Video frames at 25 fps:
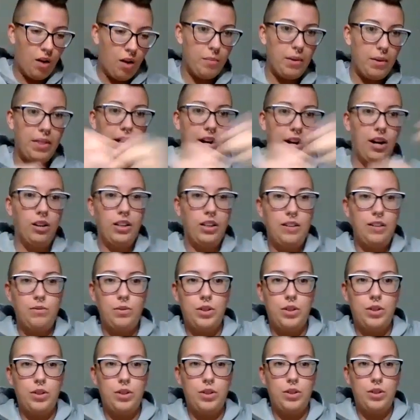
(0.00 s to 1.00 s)
And then I'll
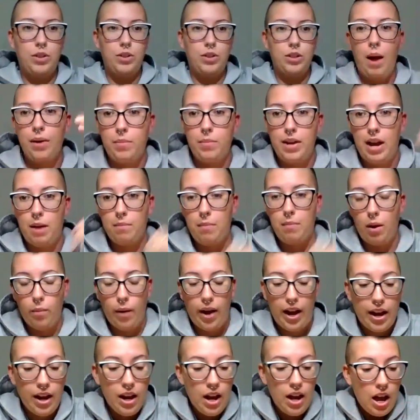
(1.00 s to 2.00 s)
leave with this wrap and I'll be
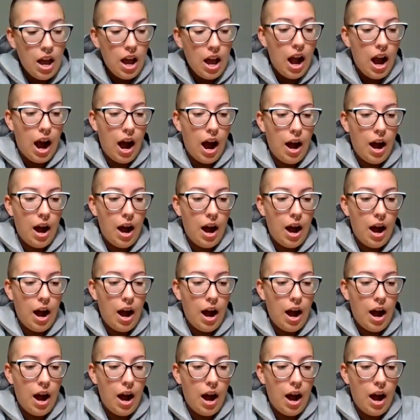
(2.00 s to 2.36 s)
on my way.